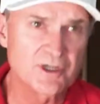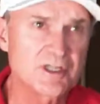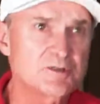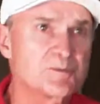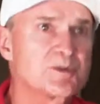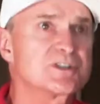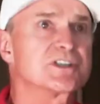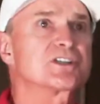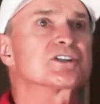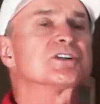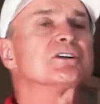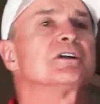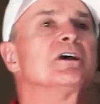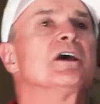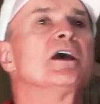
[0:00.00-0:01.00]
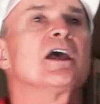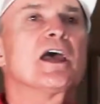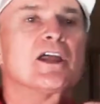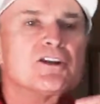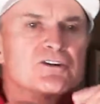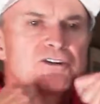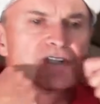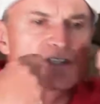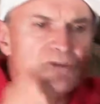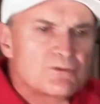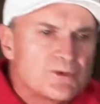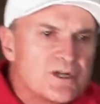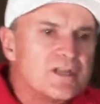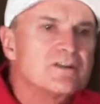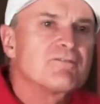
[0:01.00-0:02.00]
of drinks position, and you're
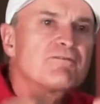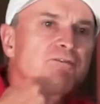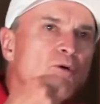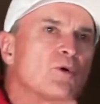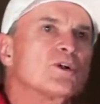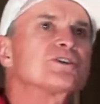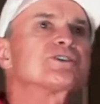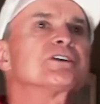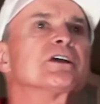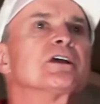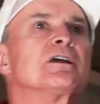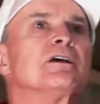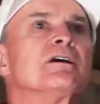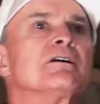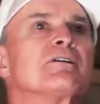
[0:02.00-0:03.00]
just reinforcing